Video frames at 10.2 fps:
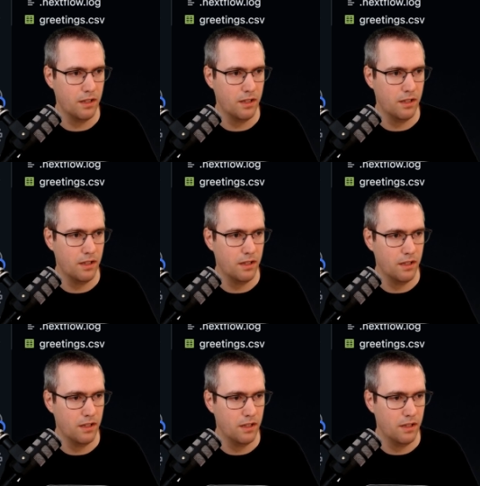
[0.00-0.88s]

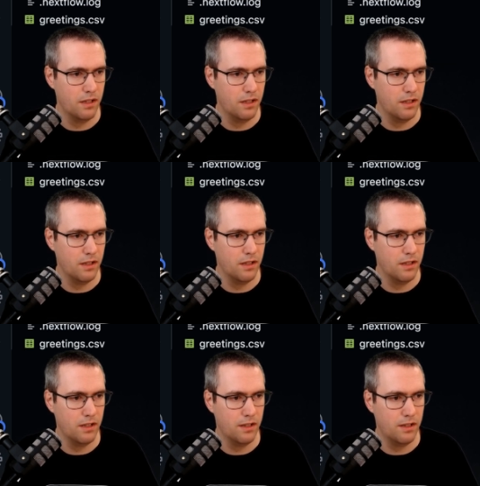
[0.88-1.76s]
(no one is talking)